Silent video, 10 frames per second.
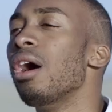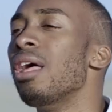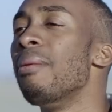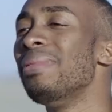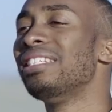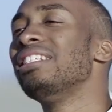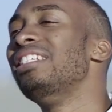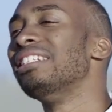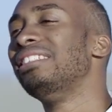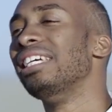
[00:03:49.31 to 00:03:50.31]
Let me
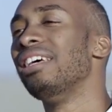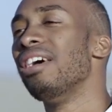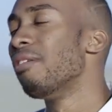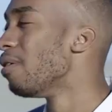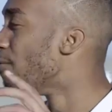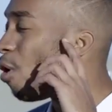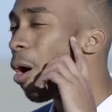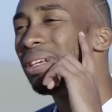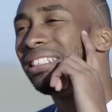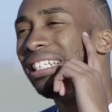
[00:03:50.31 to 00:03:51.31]
suggest that if a
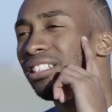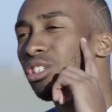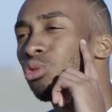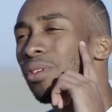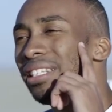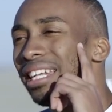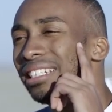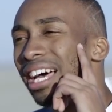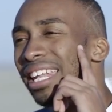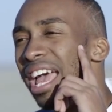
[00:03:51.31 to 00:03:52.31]
farmer sees a tree that
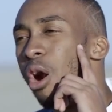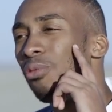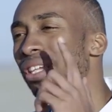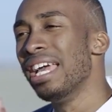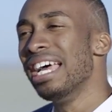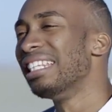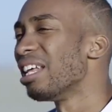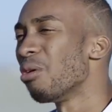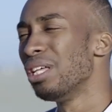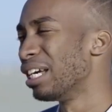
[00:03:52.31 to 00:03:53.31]
is unhealthy, they
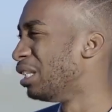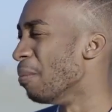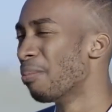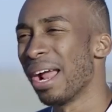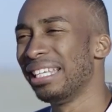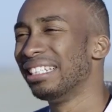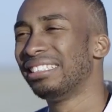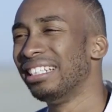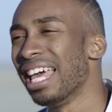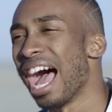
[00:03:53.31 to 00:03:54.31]
don't look at the branches
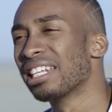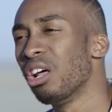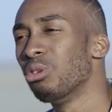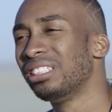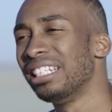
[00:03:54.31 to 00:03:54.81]
to diagnose